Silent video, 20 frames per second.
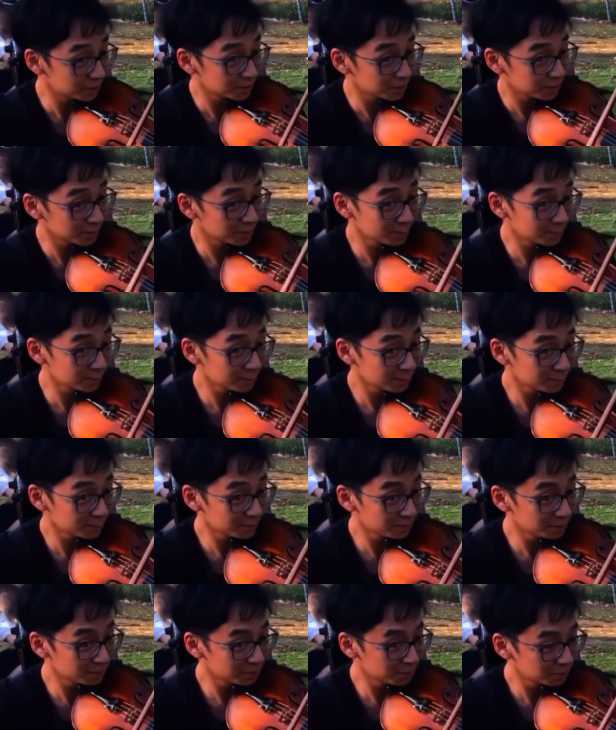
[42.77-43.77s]

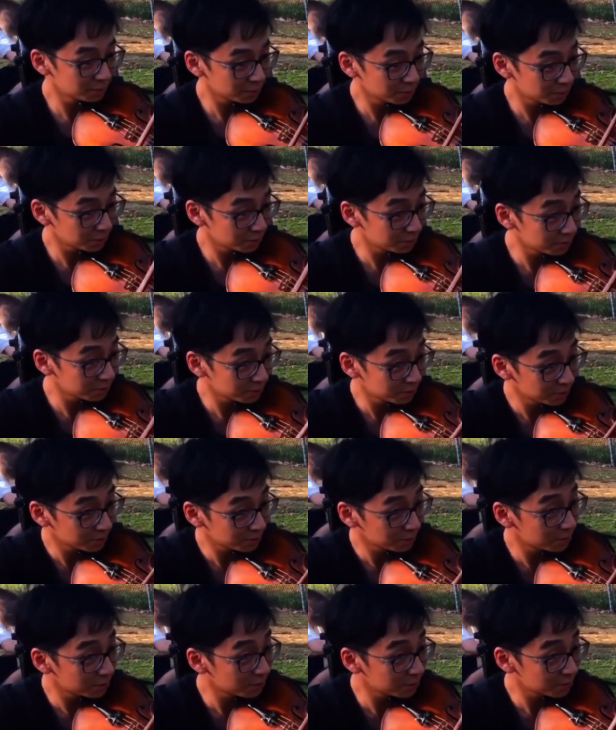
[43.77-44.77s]

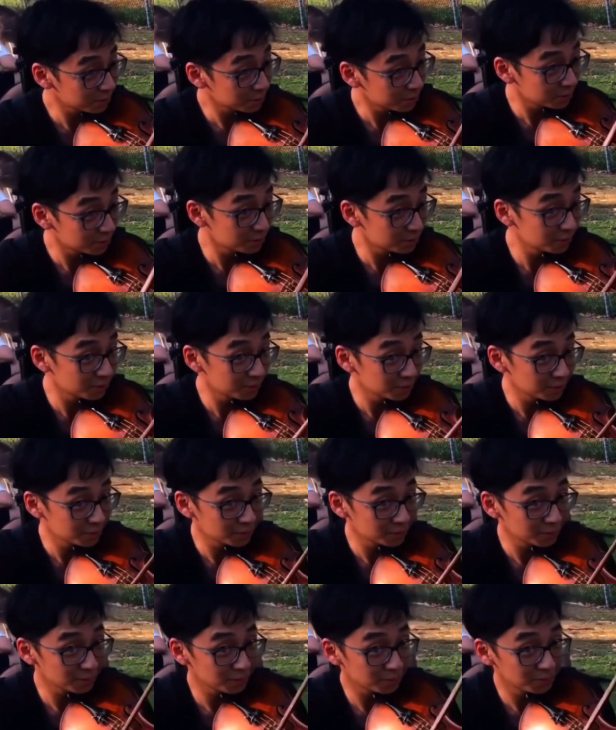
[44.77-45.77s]

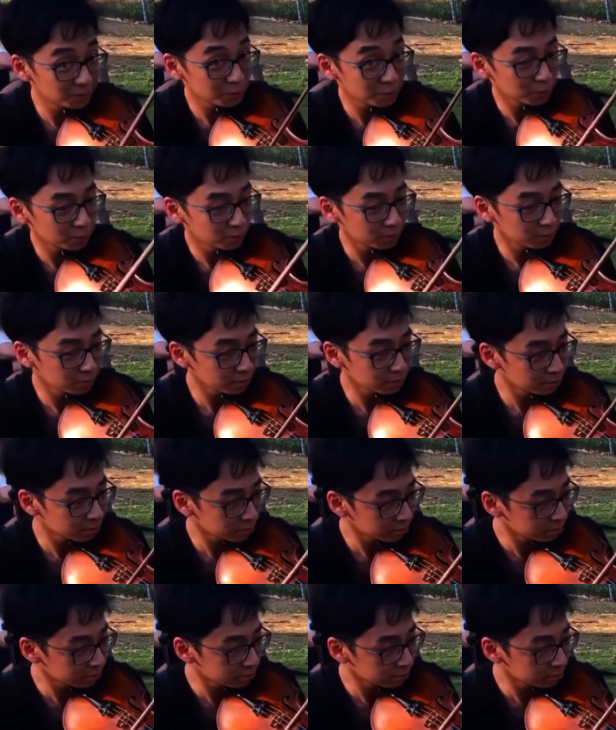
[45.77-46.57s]
Nobody speaks.